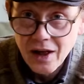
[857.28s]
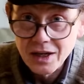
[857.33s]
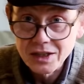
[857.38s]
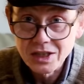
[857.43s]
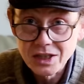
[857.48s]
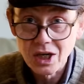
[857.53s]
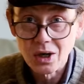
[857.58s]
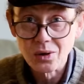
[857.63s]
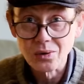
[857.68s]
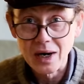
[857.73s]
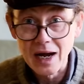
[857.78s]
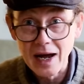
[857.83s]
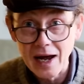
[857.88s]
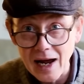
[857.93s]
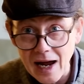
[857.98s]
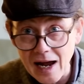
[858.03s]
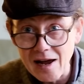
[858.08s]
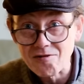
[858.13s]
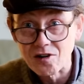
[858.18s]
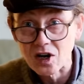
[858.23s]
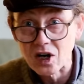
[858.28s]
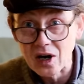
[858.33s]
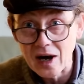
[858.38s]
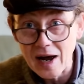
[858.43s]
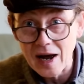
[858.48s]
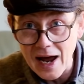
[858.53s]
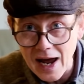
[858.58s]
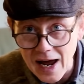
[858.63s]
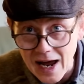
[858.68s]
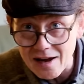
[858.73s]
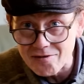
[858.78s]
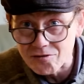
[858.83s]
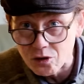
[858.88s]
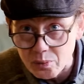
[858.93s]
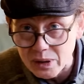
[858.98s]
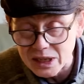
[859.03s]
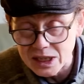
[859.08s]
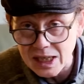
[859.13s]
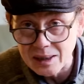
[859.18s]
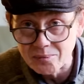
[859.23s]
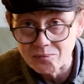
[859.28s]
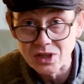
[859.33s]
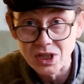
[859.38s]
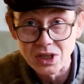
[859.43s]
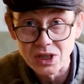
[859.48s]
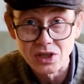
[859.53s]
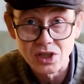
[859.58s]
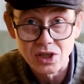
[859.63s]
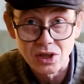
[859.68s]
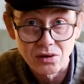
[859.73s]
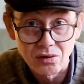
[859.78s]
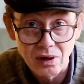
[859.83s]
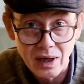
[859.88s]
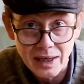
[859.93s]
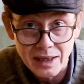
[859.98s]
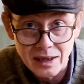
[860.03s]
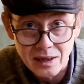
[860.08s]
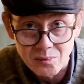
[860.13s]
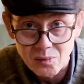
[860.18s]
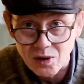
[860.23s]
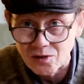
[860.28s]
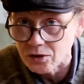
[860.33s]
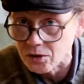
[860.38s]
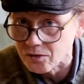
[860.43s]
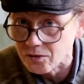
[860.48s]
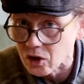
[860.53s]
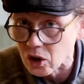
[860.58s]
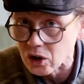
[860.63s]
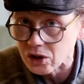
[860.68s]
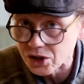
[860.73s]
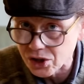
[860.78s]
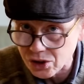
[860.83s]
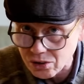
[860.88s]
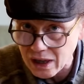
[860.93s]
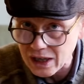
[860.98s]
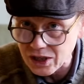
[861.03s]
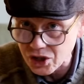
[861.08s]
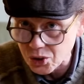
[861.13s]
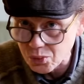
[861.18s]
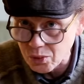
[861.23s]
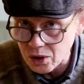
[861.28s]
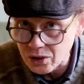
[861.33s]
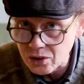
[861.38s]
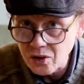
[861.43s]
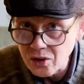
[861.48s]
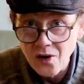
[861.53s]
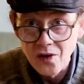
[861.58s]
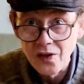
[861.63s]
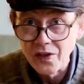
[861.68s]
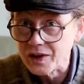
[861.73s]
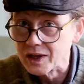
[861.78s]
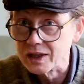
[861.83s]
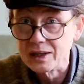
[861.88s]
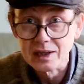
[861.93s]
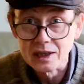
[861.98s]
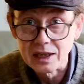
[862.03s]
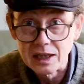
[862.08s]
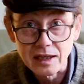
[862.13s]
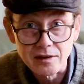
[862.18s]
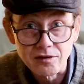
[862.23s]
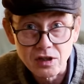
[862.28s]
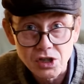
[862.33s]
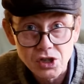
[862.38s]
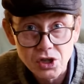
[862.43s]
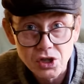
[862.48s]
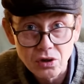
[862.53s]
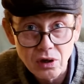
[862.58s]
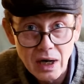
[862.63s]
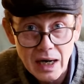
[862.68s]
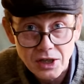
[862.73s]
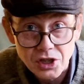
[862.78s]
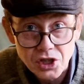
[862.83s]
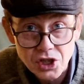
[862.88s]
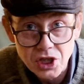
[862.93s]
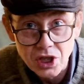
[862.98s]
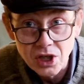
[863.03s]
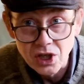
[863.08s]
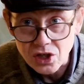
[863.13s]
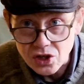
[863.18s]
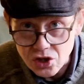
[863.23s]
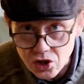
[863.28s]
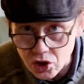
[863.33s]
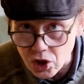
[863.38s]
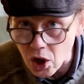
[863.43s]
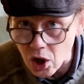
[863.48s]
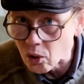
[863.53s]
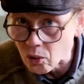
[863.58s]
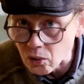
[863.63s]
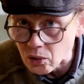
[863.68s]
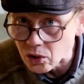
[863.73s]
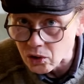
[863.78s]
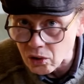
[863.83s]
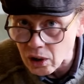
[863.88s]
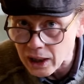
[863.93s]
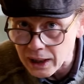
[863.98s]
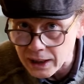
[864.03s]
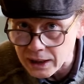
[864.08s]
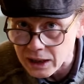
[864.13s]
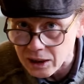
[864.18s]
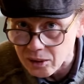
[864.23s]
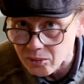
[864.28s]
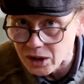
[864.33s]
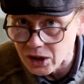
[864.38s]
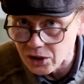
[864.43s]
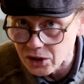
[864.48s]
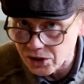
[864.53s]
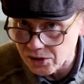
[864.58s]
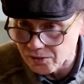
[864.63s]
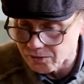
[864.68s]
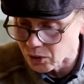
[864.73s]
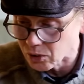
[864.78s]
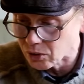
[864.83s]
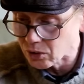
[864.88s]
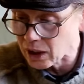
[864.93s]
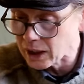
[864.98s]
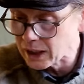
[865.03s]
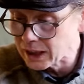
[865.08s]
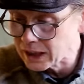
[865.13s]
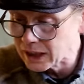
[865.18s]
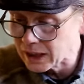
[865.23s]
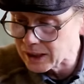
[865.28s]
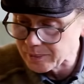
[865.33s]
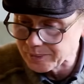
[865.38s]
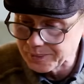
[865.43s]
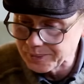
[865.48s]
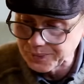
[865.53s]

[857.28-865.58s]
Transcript: don't ever be tempted to grind them. If you've got a scratched one, leave it scratched. Don't grind it, because if you grind it,